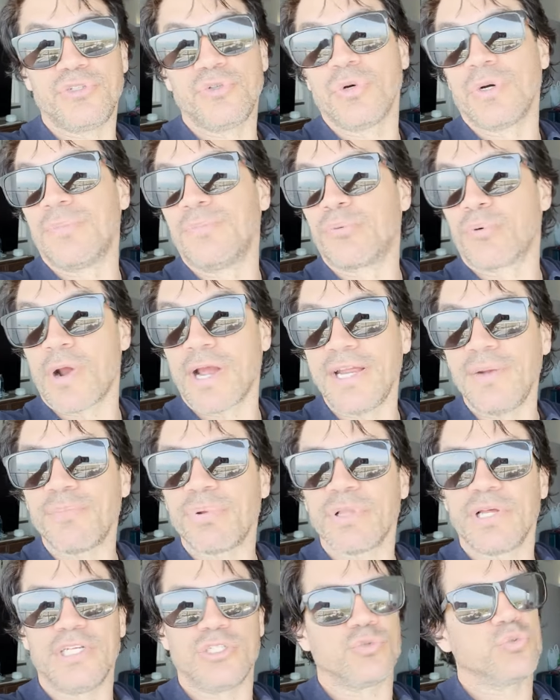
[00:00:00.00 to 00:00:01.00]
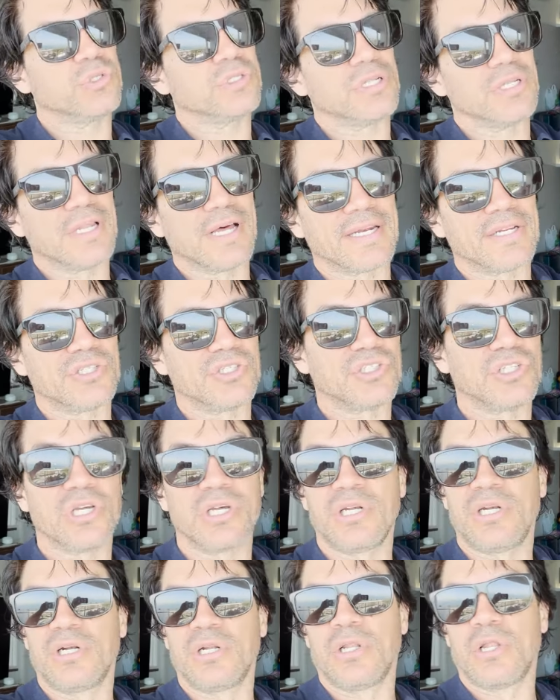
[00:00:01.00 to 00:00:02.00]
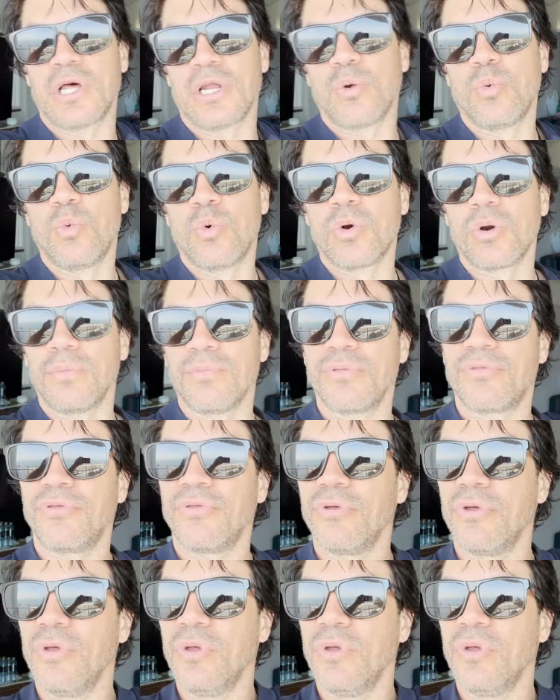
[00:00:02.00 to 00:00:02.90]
to a bright place with a lot of sun and a lot of warmth,